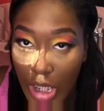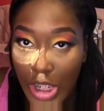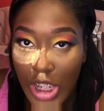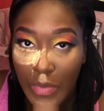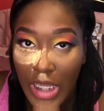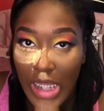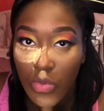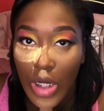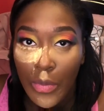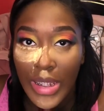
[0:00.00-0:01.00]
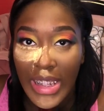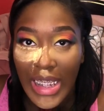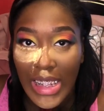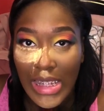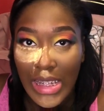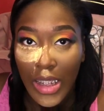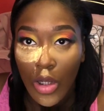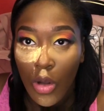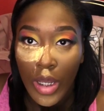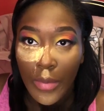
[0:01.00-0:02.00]
Just because when I'm putting the concealer
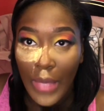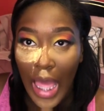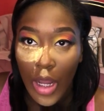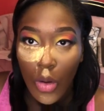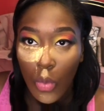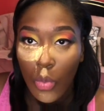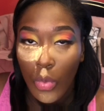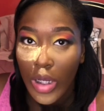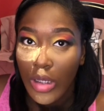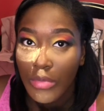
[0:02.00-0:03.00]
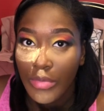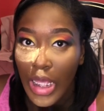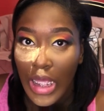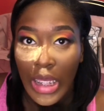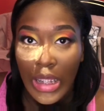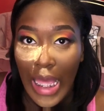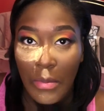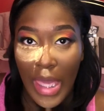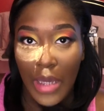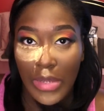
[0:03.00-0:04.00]
on, I don't want to like
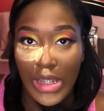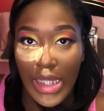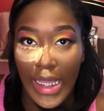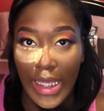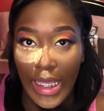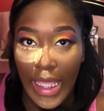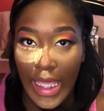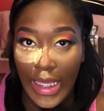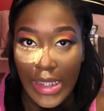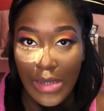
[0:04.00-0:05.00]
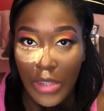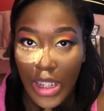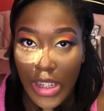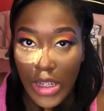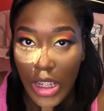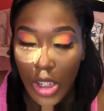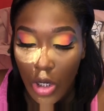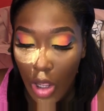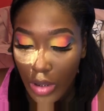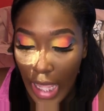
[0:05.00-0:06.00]
make a mistake and get some of the concealer
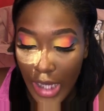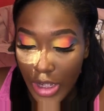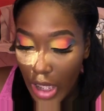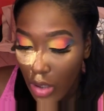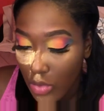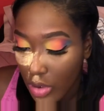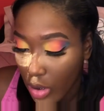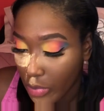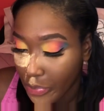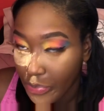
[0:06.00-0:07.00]
on the eyeshadow, so